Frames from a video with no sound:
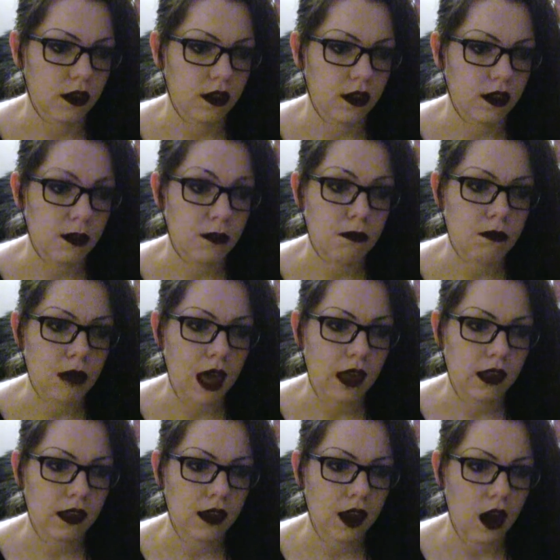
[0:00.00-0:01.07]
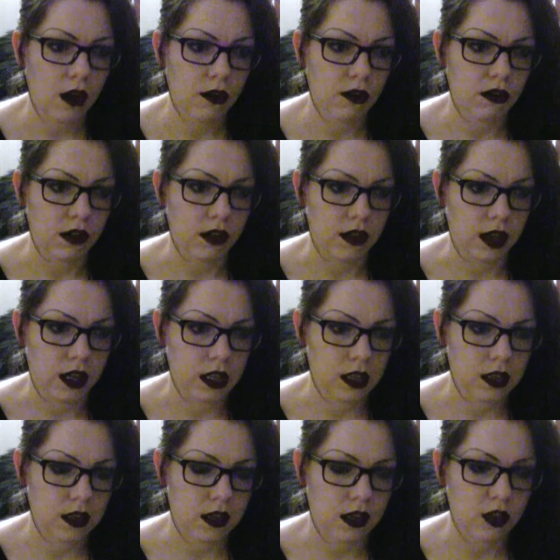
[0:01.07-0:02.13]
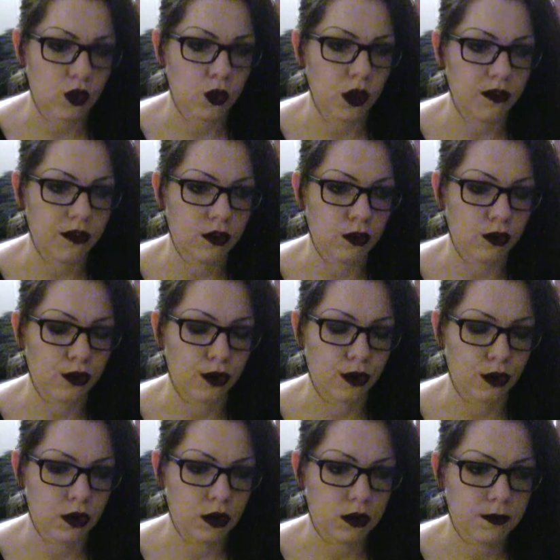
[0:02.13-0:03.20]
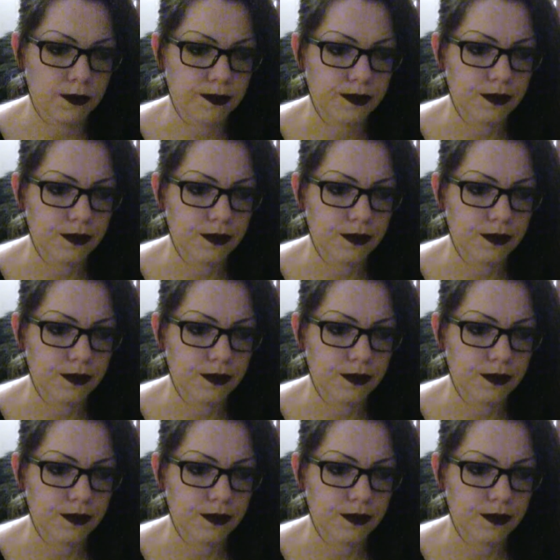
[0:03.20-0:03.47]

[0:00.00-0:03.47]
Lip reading: The main character in this is a 12-year-old girl